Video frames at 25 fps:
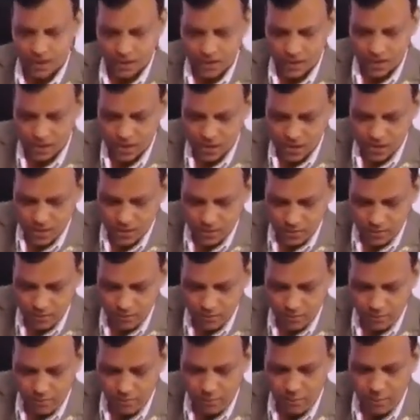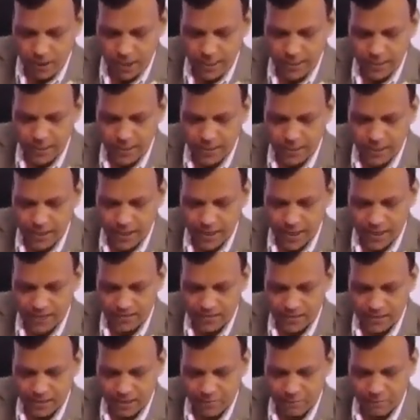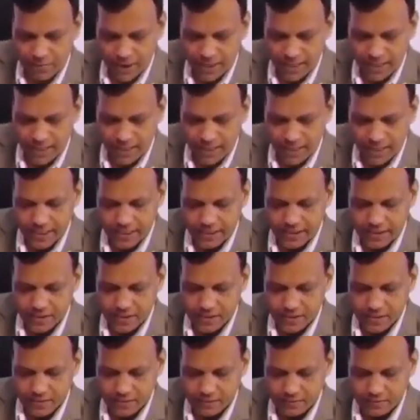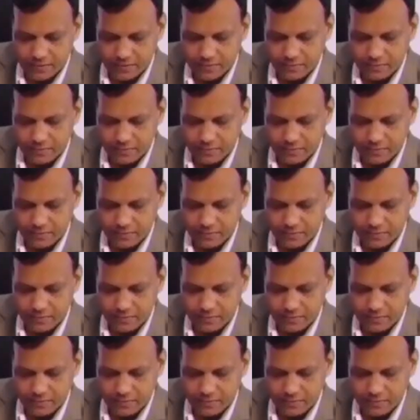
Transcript: is bile acid binding agents.